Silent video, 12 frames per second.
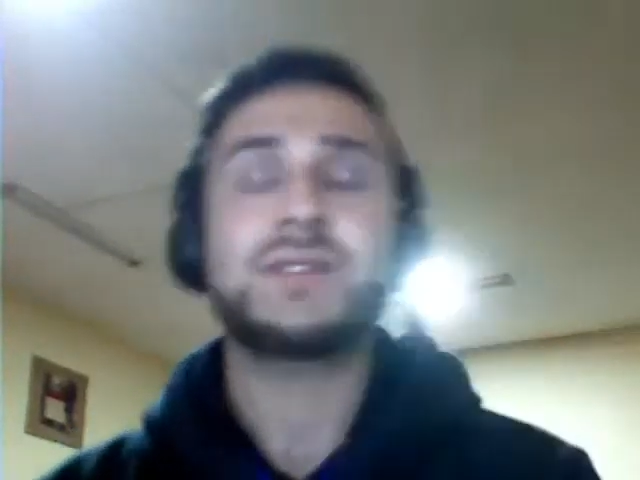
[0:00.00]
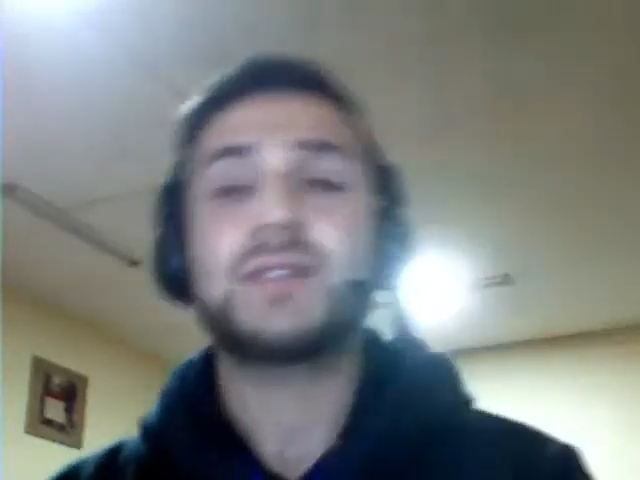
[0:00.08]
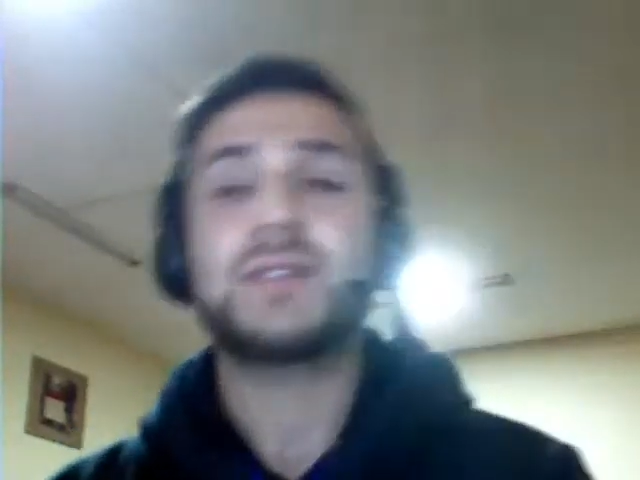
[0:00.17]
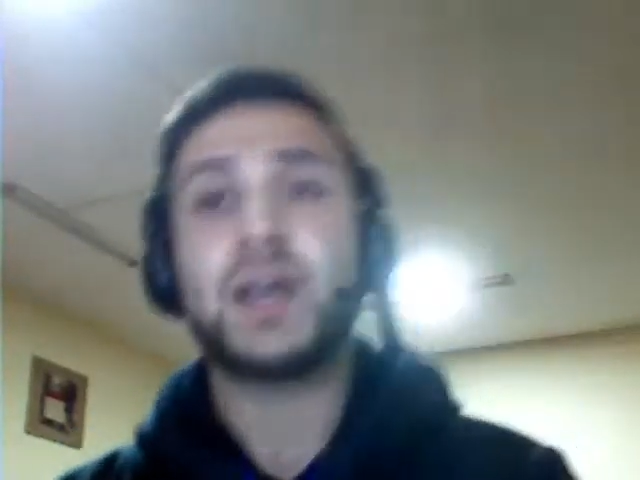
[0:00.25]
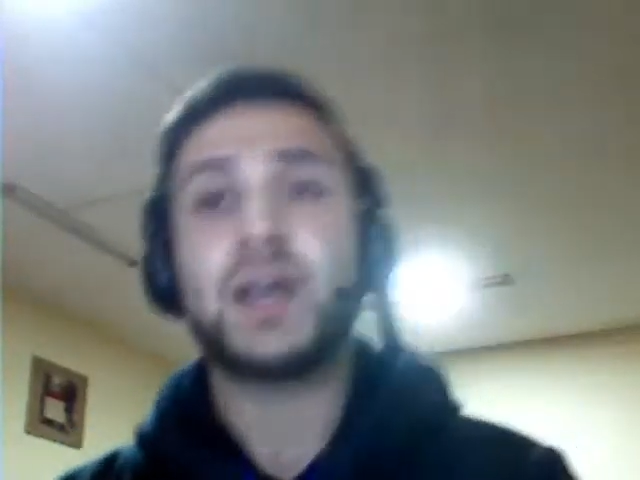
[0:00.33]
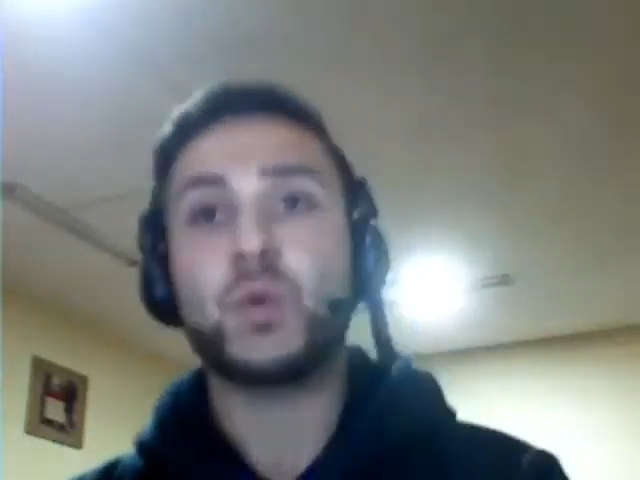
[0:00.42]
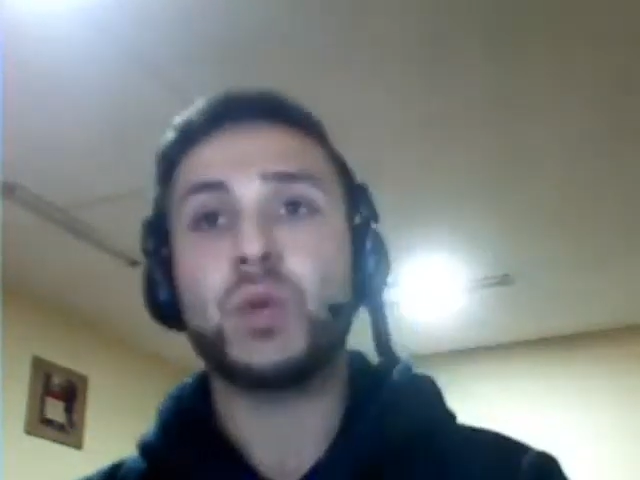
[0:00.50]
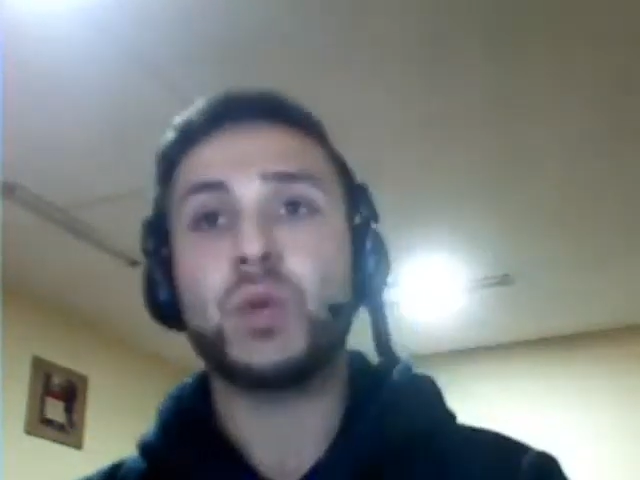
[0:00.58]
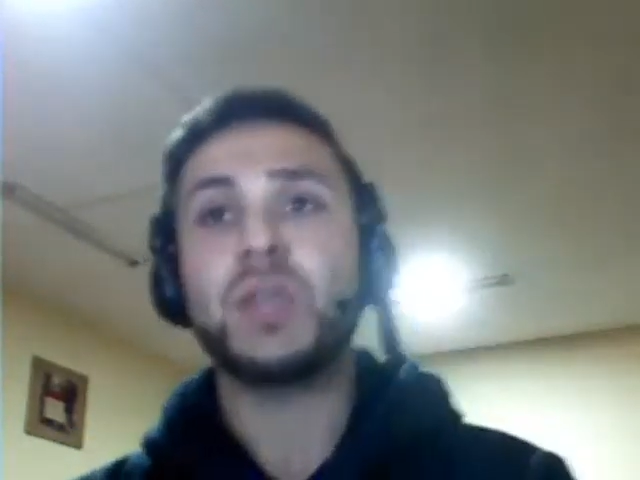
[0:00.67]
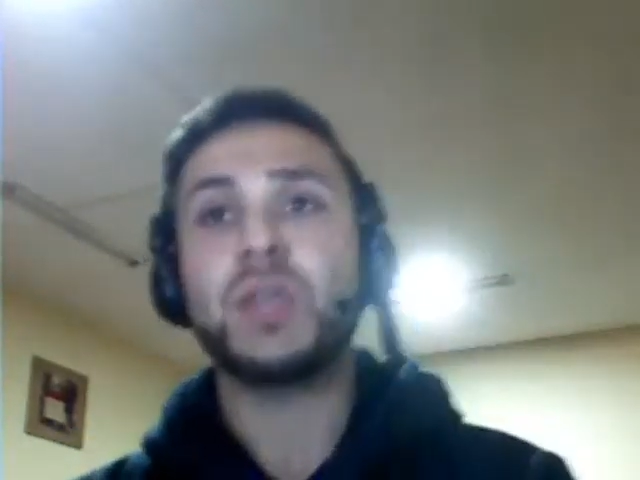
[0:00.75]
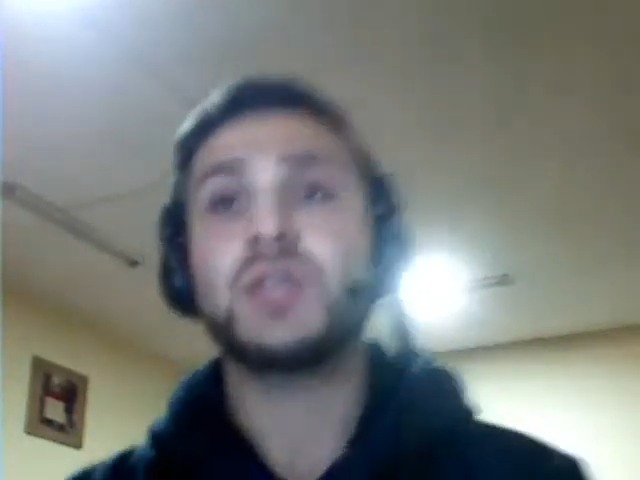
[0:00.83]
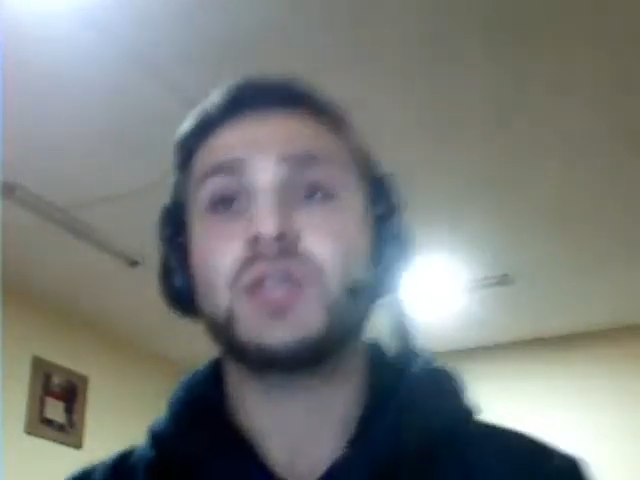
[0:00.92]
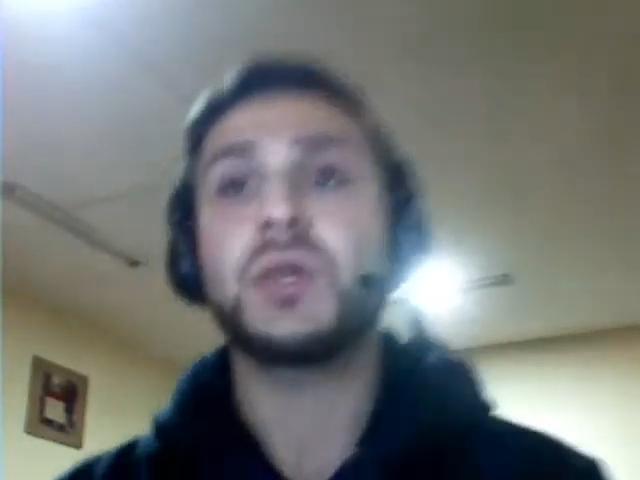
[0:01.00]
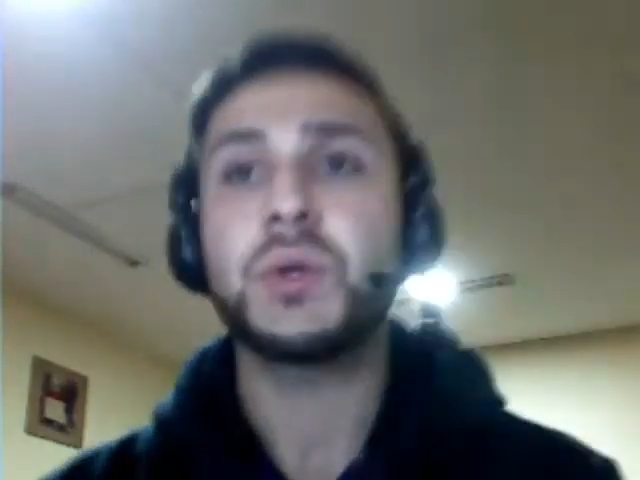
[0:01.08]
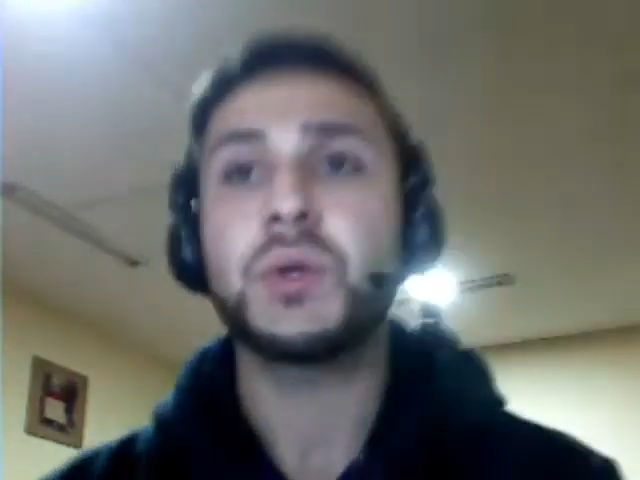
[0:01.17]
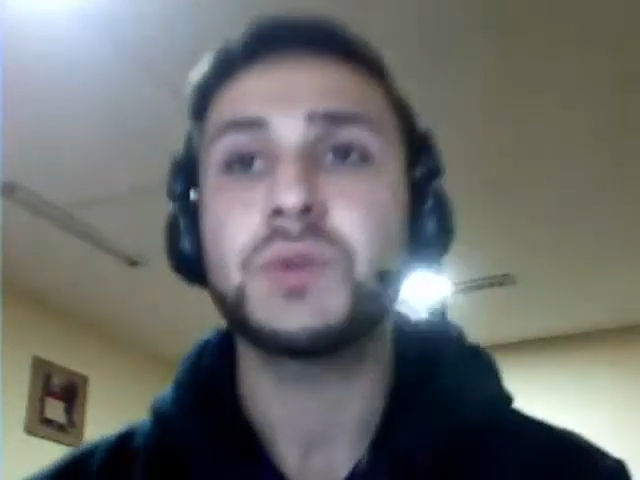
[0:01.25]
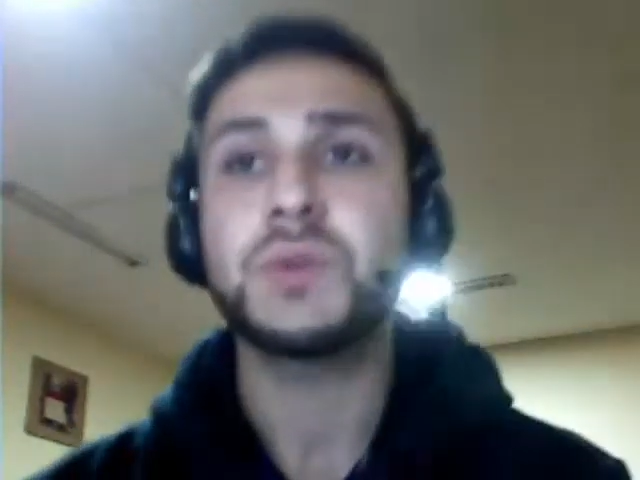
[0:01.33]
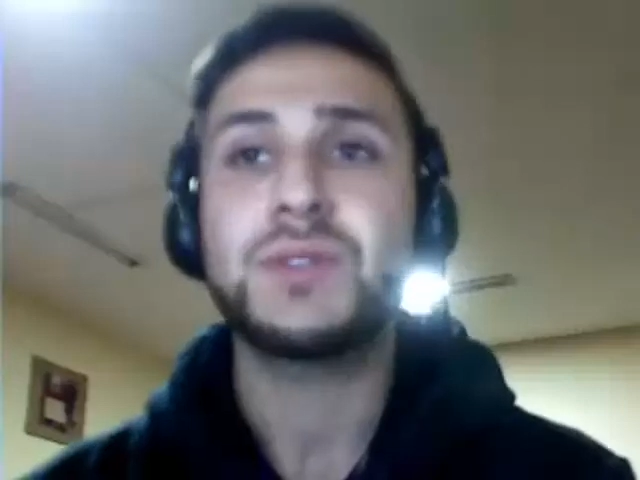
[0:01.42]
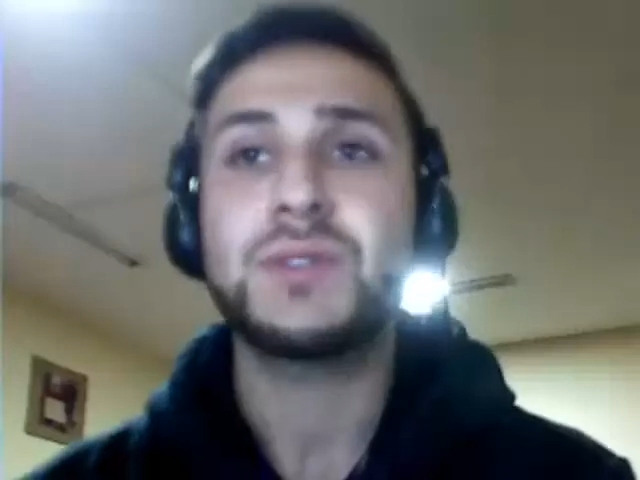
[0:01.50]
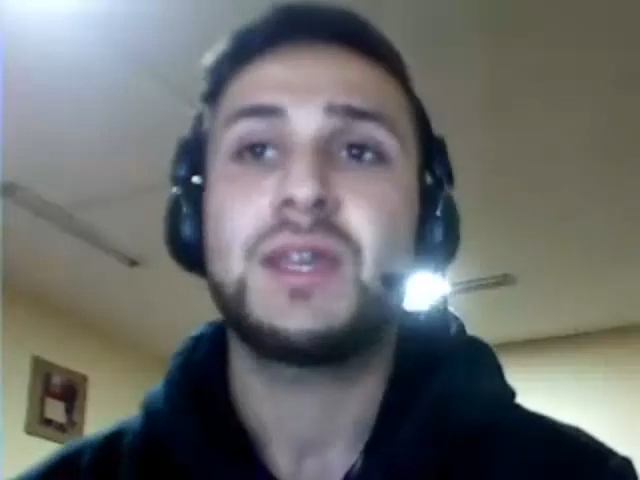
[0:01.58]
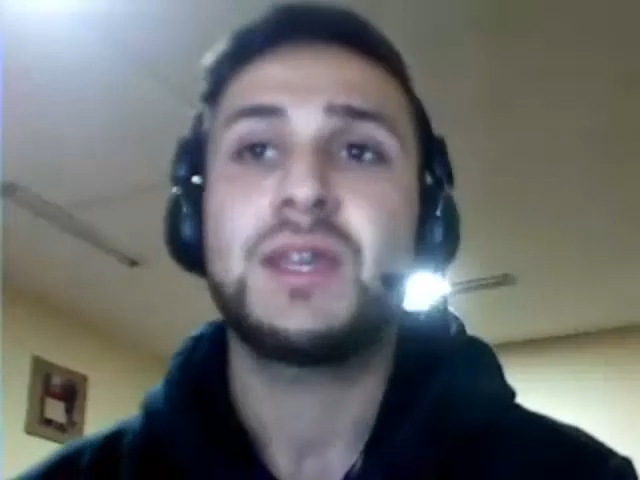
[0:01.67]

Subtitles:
only the difference that we